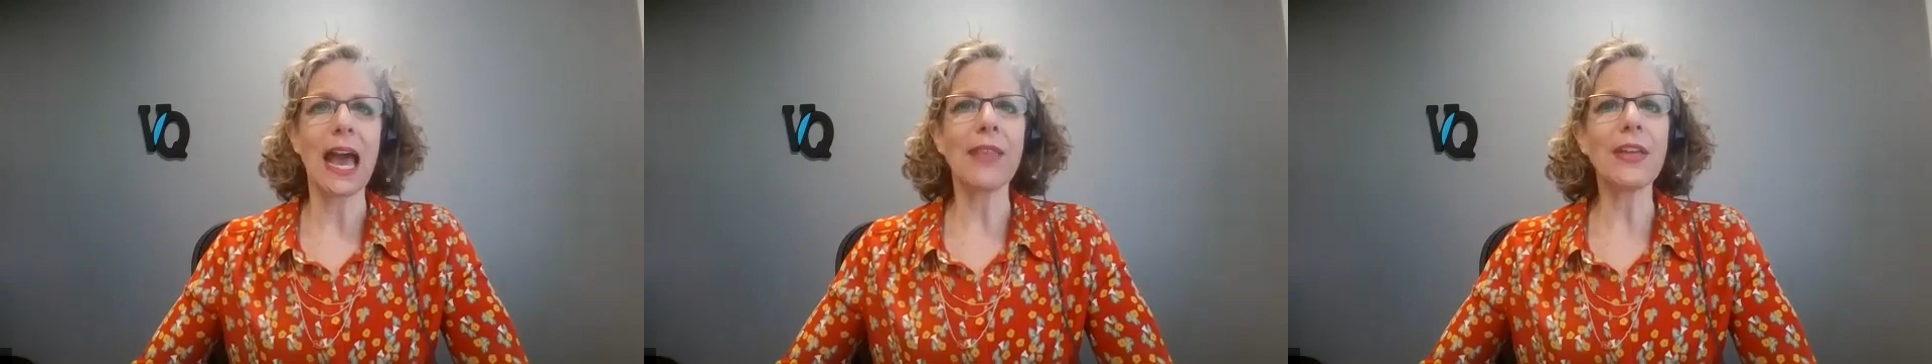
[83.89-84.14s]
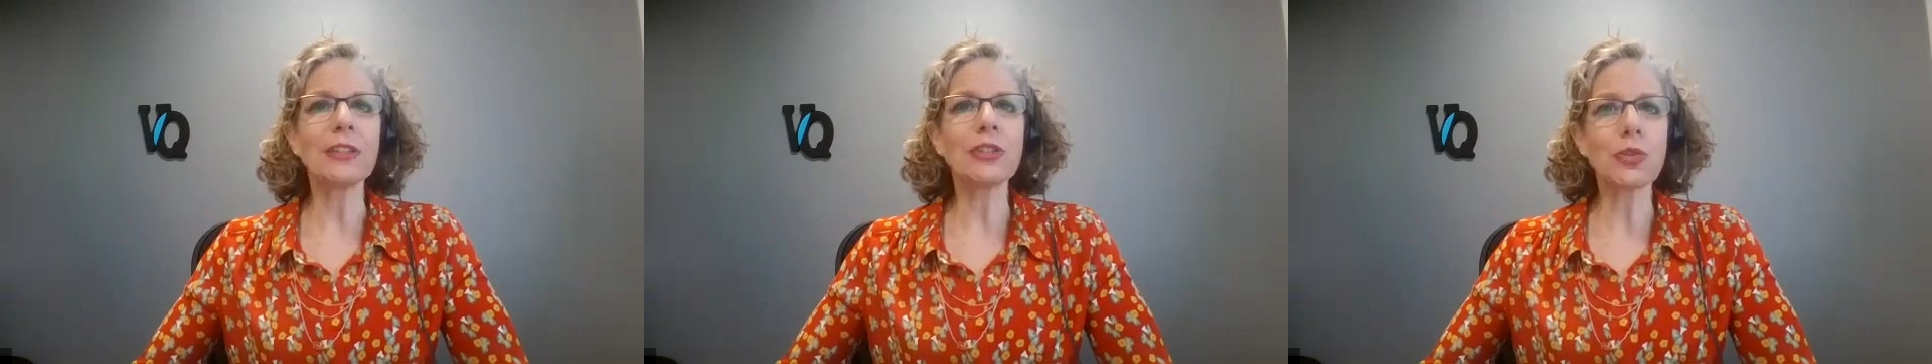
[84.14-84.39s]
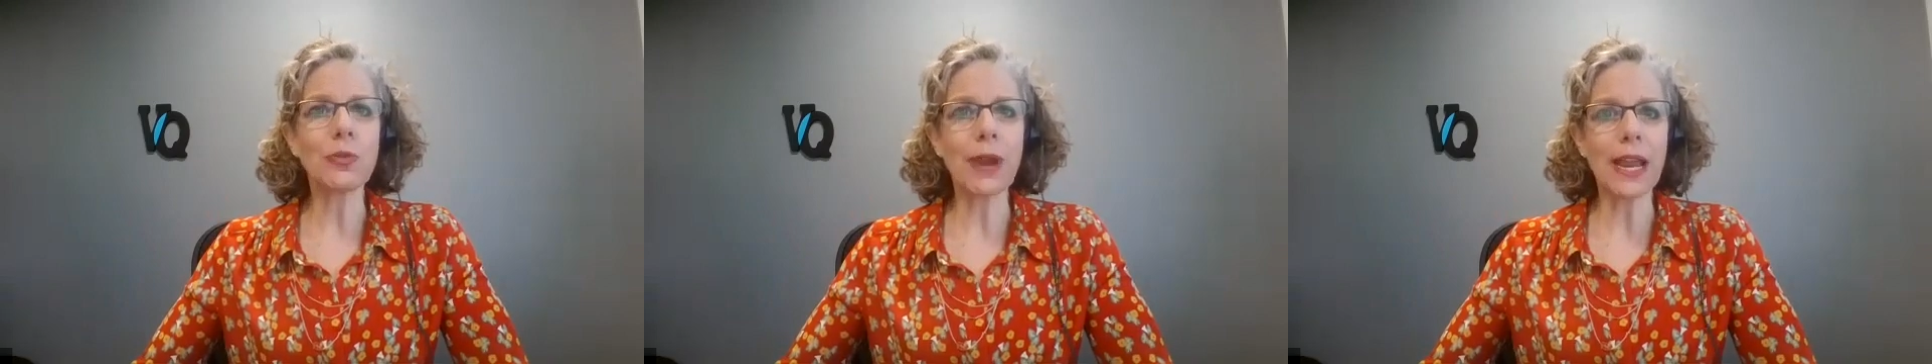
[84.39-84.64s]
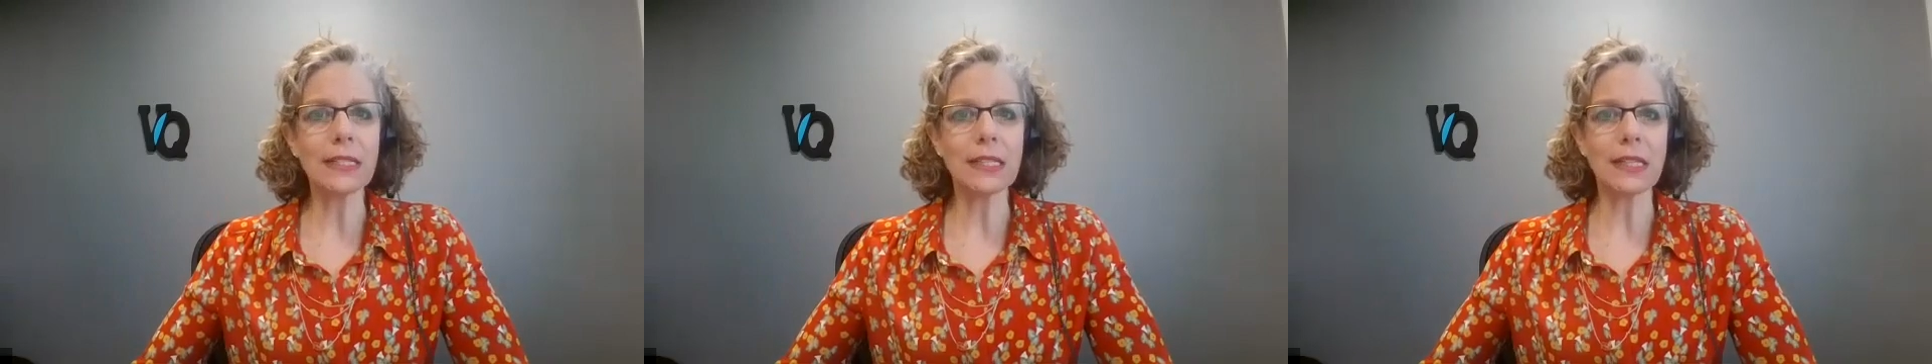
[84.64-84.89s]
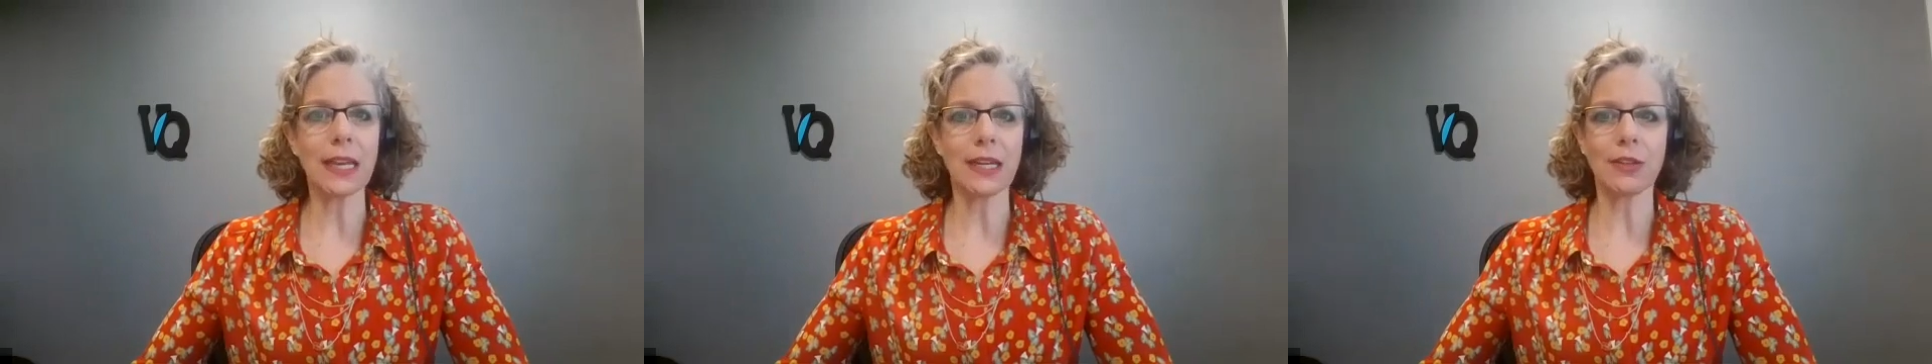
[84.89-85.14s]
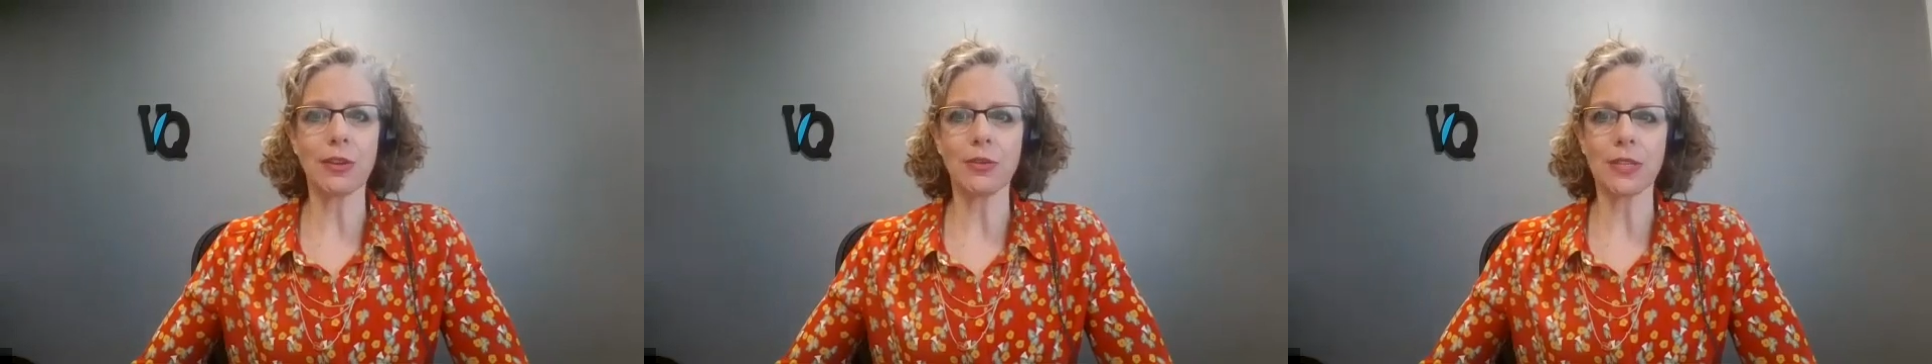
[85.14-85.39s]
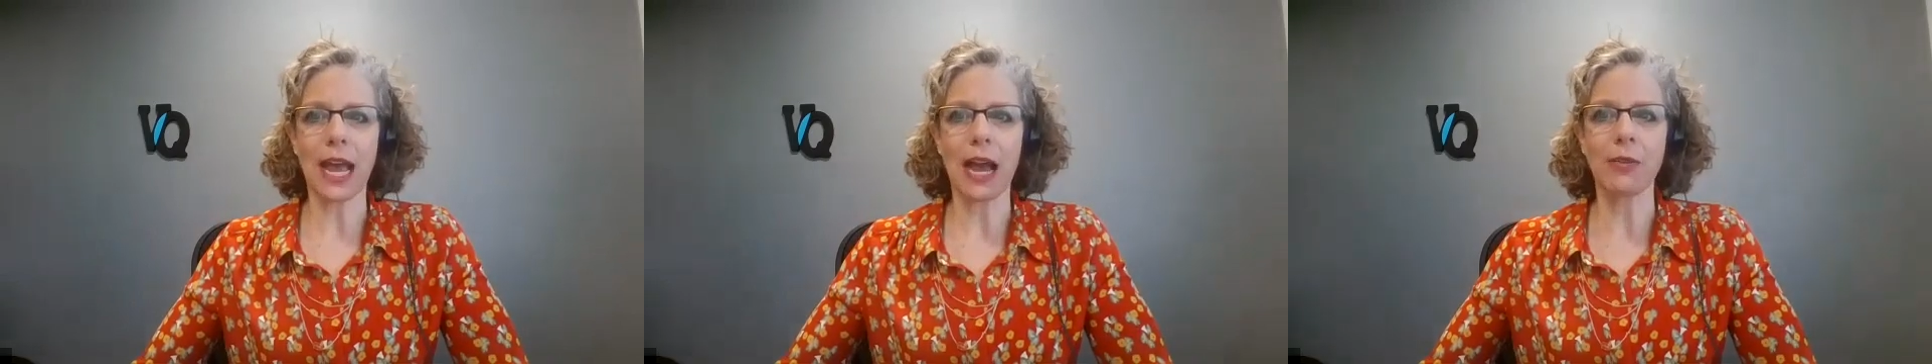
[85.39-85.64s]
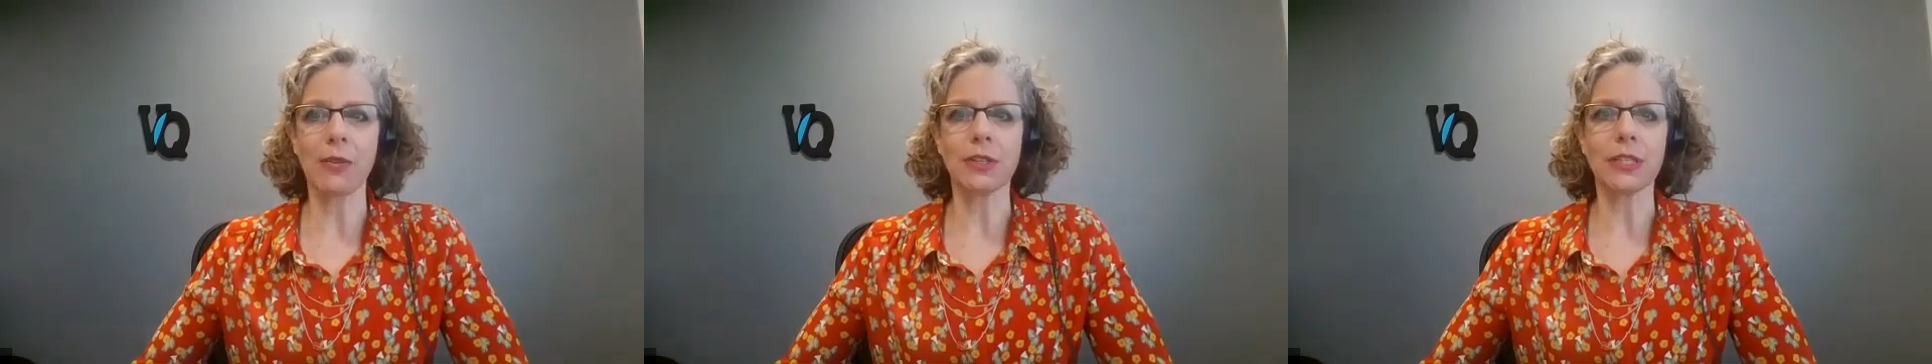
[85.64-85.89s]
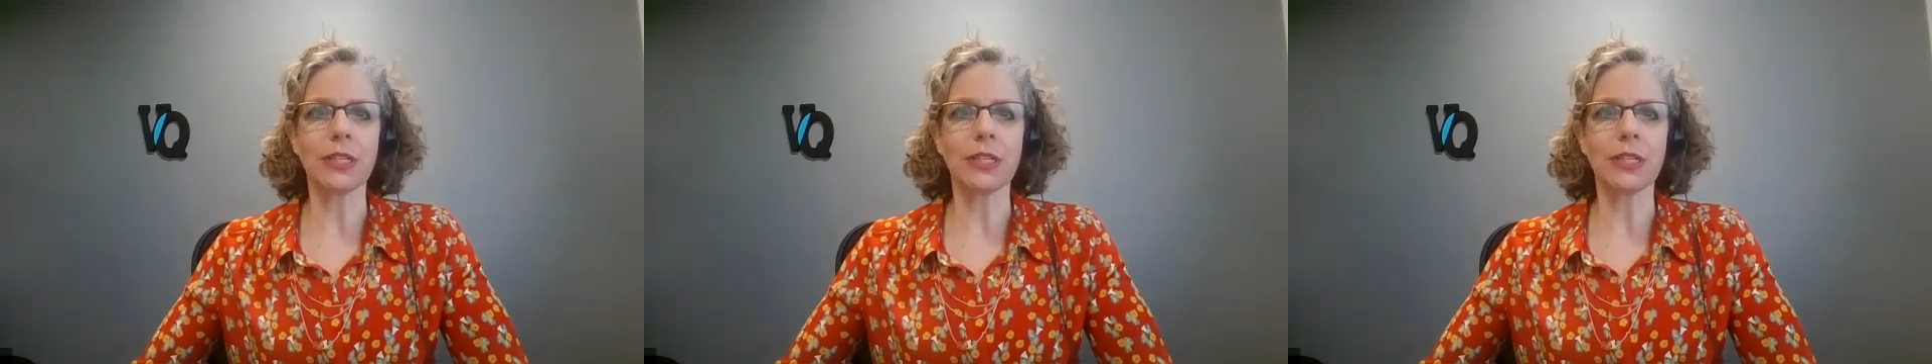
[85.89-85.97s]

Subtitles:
and then translating those hours